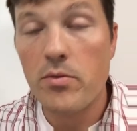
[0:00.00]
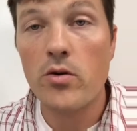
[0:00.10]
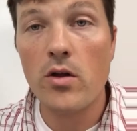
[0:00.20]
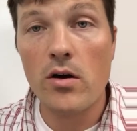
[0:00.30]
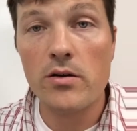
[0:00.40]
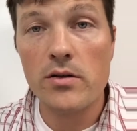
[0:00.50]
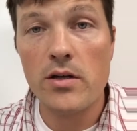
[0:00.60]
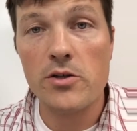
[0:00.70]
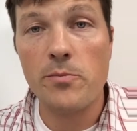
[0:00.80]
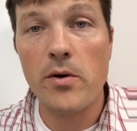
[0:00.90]
prolonged
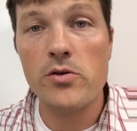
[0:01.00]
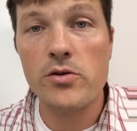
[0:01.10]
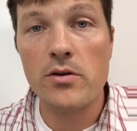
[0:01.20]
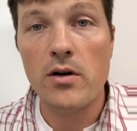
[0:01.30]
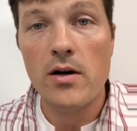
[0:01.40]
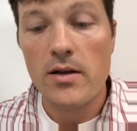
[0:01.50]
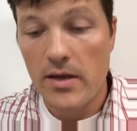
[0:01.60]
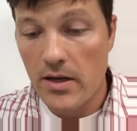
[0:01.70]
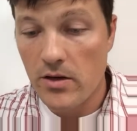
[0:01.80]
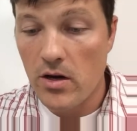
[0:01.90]
exposure
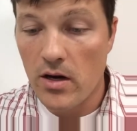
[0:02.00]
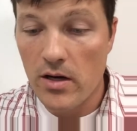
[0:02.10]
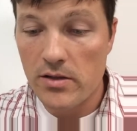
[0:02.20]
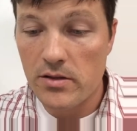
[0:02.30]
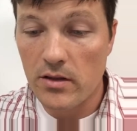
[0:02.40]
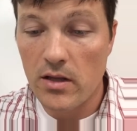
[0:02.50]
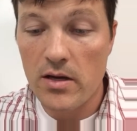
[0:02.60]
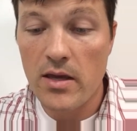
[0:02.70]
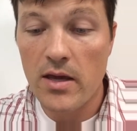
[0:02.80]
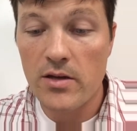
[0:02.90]
can cause
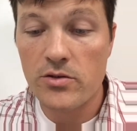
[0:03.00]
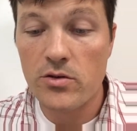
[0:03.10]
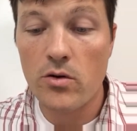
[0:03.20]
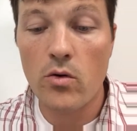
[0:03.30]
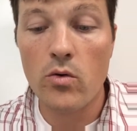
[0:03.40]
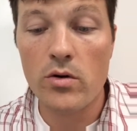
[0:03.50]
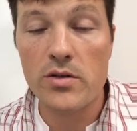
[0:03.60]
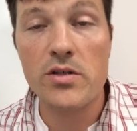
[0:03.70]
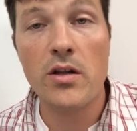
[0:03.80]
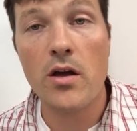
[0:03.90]
lung cancer or
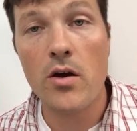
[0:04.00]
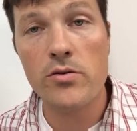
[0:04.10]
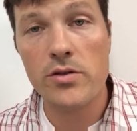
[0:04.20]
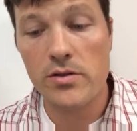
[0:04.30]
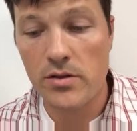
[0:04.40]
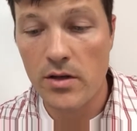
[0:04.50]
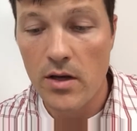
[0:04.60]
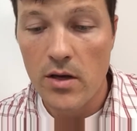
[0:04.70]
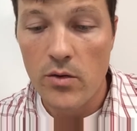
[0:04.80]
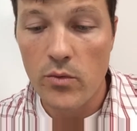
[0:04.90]
silicosis,
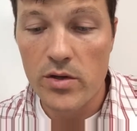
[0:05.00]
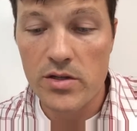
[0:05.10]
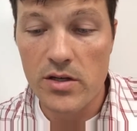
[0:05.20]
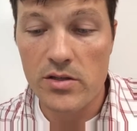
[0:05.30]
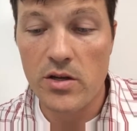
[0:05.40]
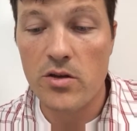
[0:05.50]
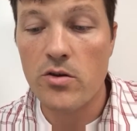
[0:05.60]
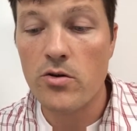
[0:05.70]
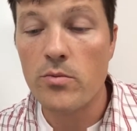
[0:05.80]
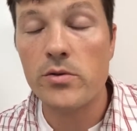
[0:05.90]
which is an
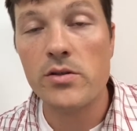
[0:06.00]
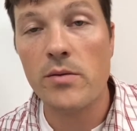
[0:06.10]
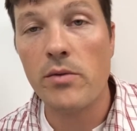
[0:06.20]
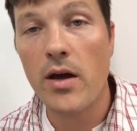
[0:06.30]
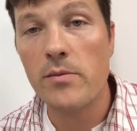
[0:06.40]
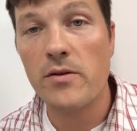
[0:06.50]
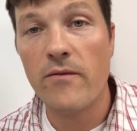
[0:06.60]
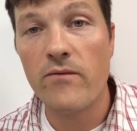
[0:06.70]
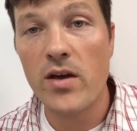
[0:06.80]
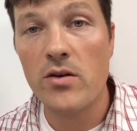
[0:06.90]
incurable, sometimes
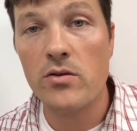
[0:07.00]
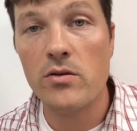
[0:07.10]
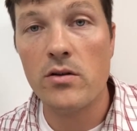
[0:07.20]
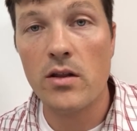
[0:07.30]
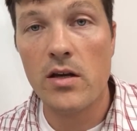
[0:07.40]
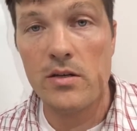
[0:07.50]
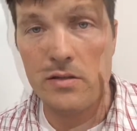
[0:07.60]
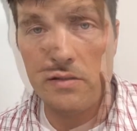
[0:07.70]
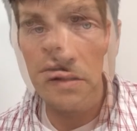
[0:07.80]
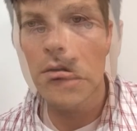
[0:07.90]
fatal lung
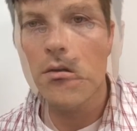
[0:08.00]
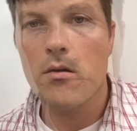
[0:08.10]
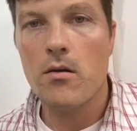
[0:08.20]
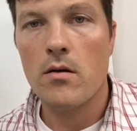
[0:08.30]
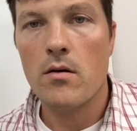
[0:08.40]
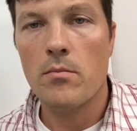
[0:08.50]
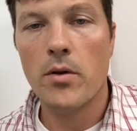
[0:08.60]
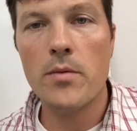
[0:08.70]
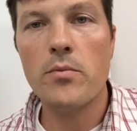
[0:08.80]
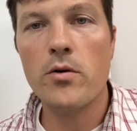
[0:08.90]
disease.
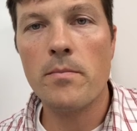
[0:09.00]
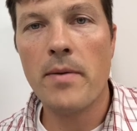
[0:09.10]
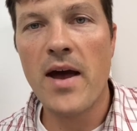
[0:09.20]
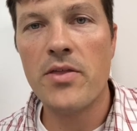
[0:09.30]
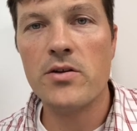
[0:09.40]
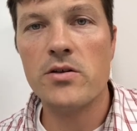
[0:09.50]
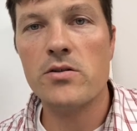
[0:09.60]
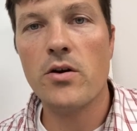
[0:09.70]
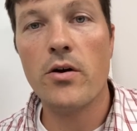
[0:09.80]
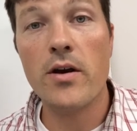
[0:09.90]
Bloodborne
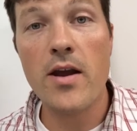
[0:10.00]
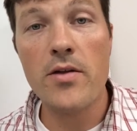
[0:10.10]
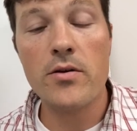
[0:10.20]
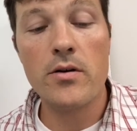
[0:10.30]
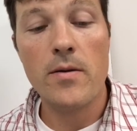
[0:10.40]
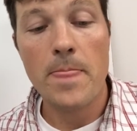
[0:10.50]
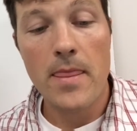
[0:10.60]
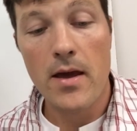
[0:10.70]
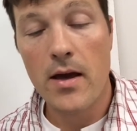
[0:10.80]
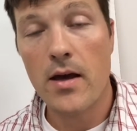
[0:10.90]
pathogens are another
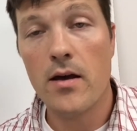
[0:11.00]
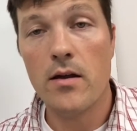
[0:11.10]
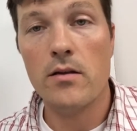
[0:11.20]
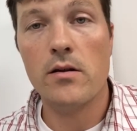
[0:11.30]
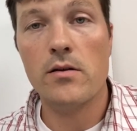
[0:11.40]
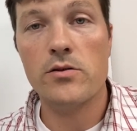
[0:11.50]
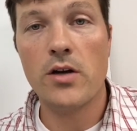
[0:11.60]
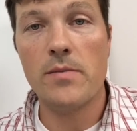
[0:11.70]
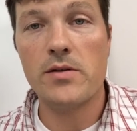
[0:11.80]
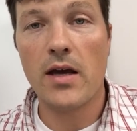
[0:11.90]

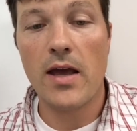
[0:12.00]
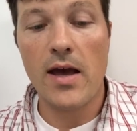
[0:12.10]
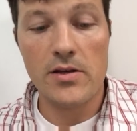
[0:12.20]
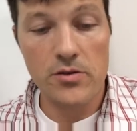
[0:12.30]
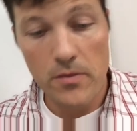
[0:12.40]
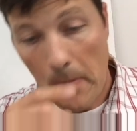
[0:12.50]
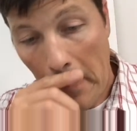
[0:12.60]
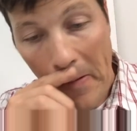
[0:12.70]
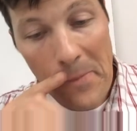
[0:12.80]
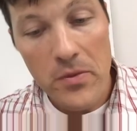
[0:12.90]
job site hazard.
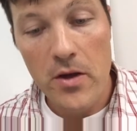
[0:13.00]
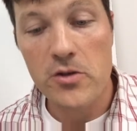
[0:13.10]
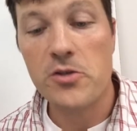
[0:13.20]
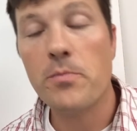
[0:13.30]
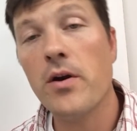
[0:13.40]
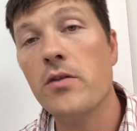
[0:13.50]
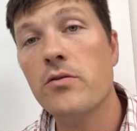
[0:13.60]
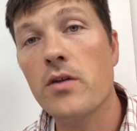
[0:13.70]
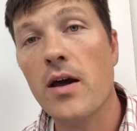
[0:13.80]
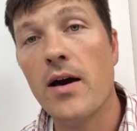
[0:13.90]
They are spread
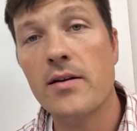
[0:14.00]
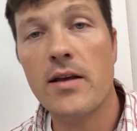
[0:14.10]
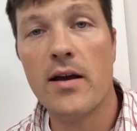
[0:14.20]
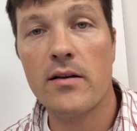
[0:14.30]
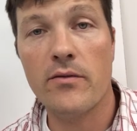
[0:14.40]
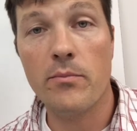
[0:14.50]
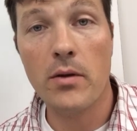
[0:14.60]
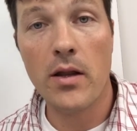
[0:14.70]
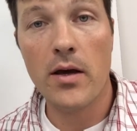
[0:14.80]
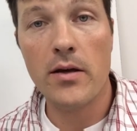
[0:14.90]
through the contact of
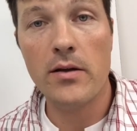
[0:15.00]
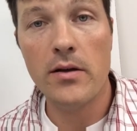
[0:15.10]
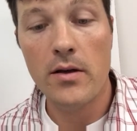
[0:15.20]
blood